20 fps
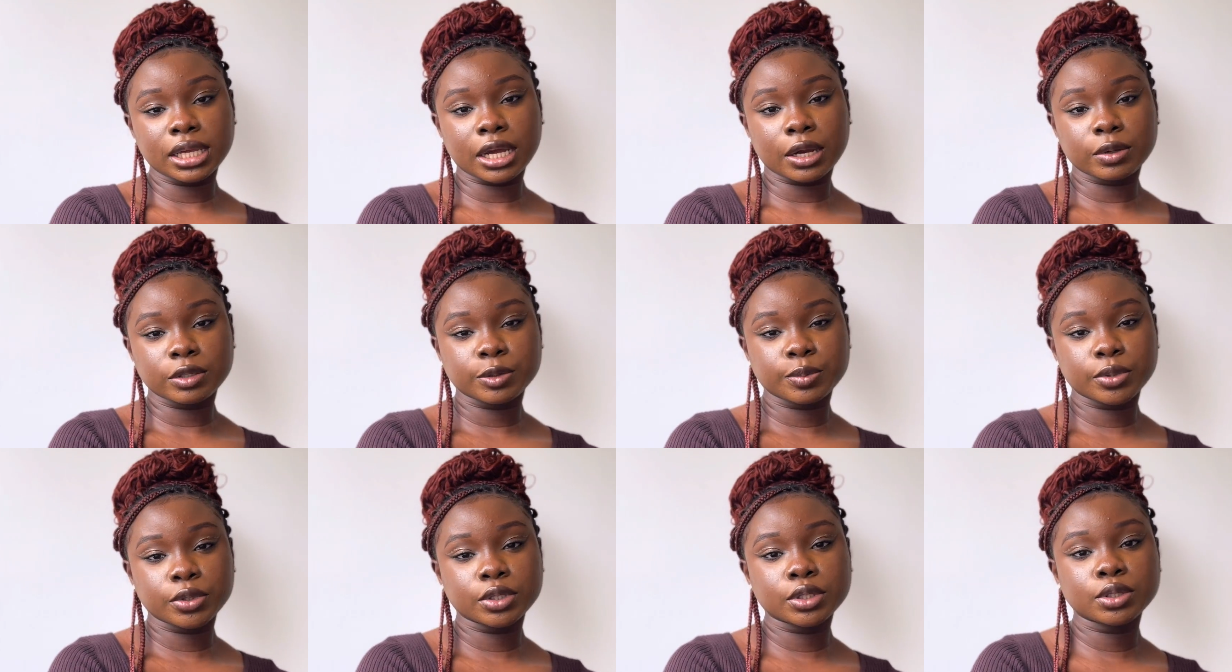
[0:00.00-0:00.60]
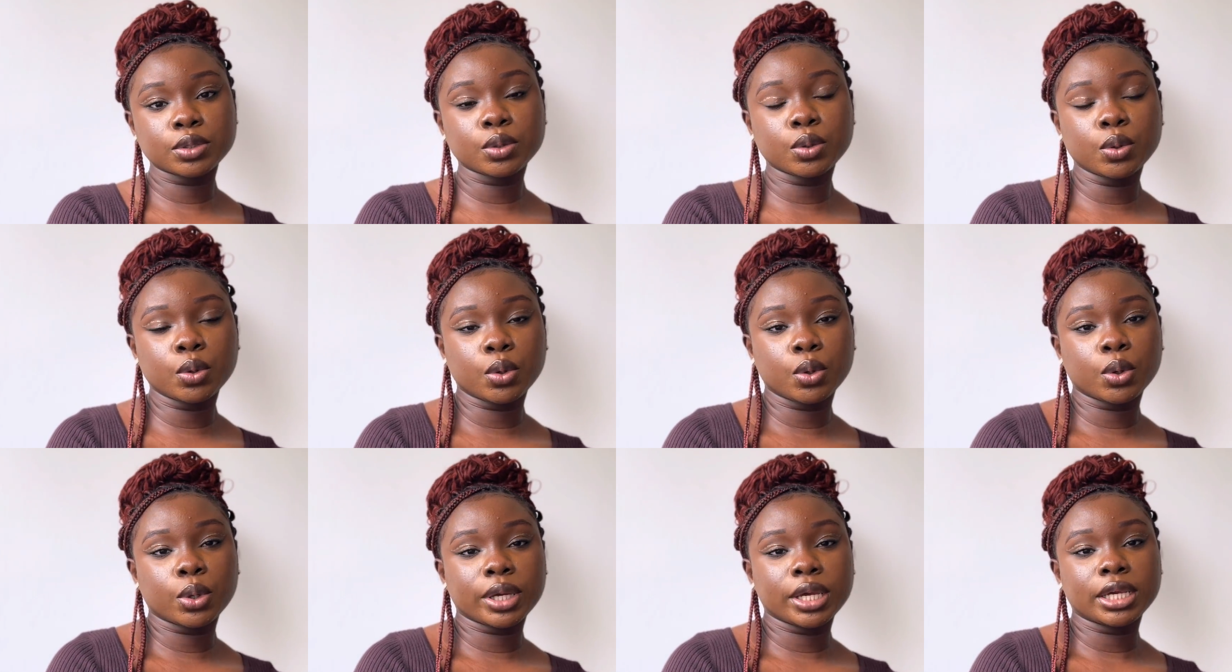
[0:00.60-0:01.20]
I was supposed to
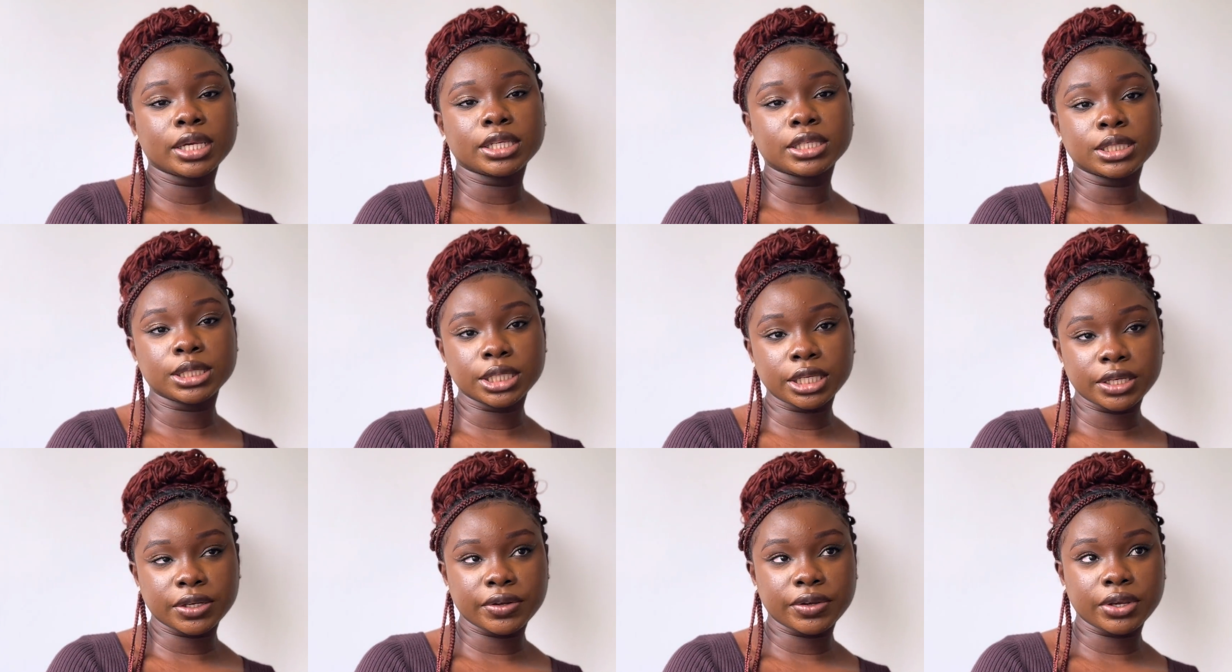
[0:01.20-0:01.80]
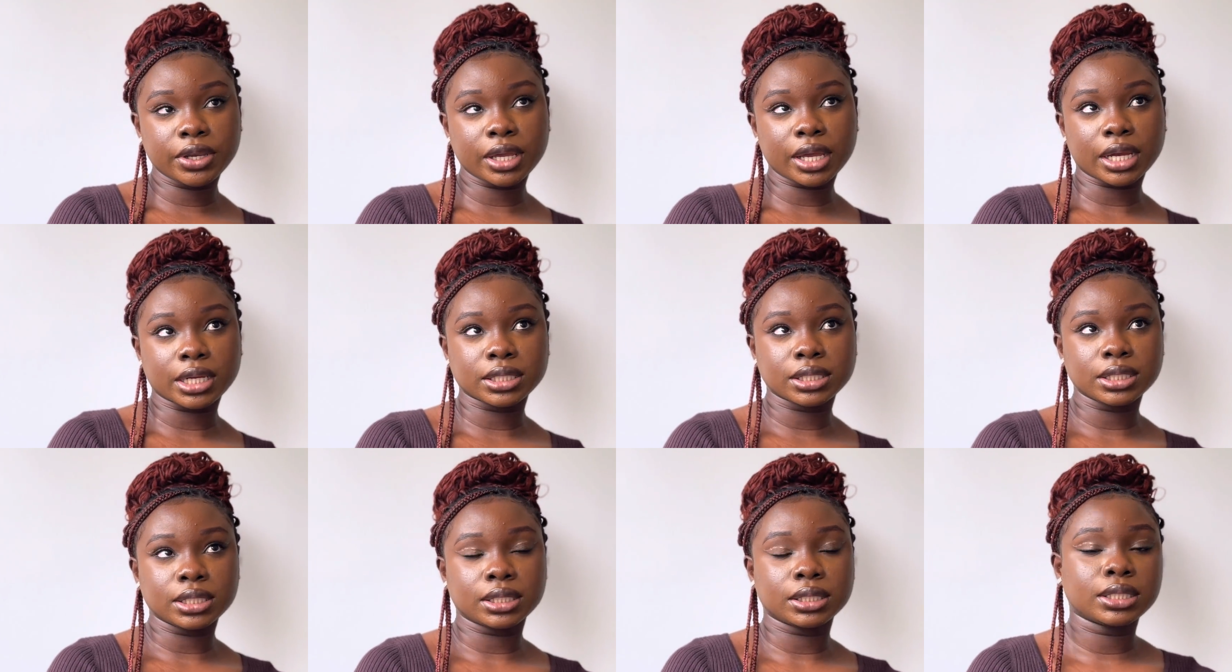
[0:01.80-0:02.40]
go in January,
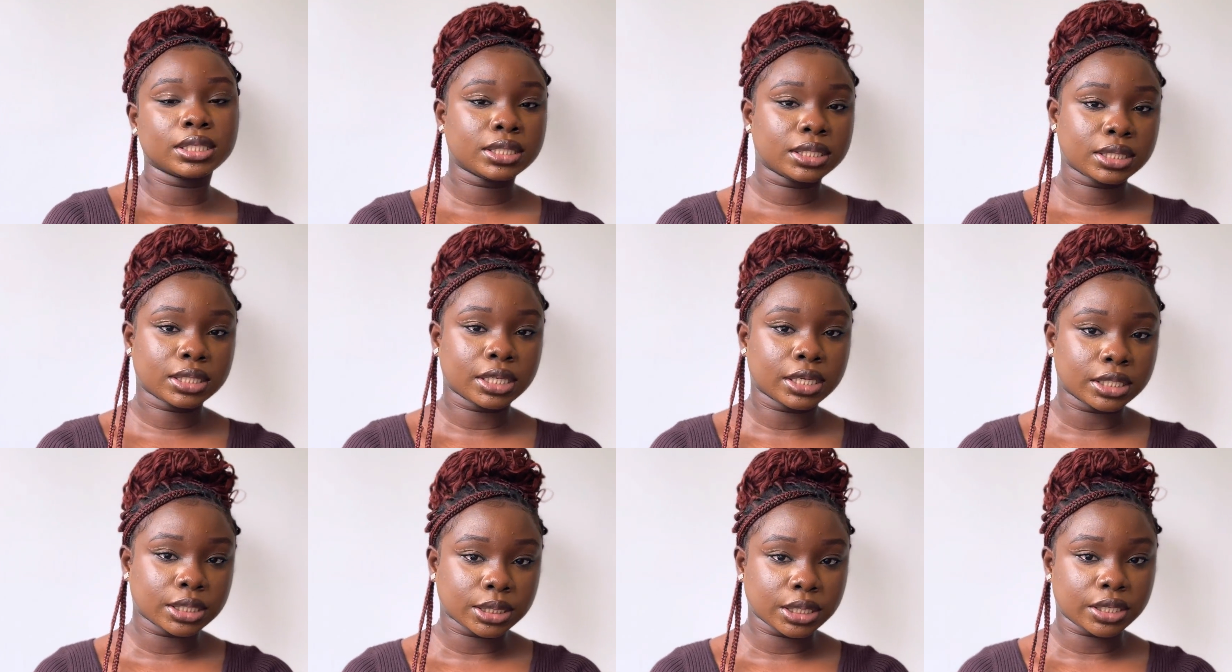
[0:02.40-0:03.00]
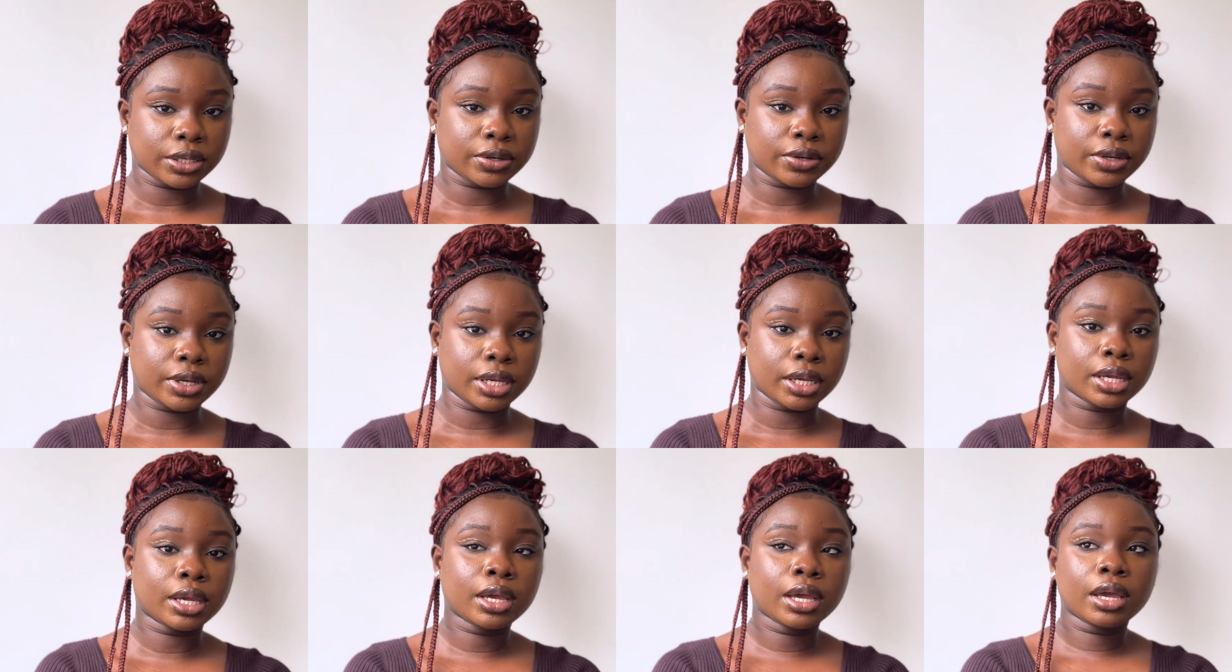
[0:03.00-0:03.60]
as in this year
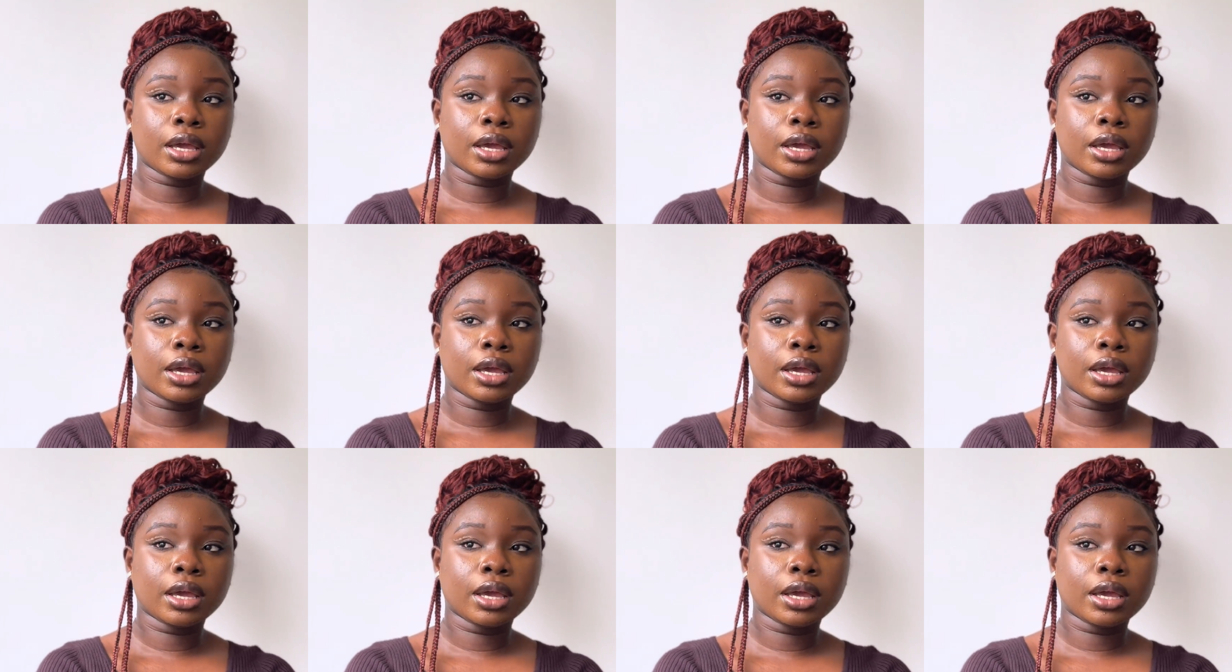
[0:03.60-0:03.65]
January,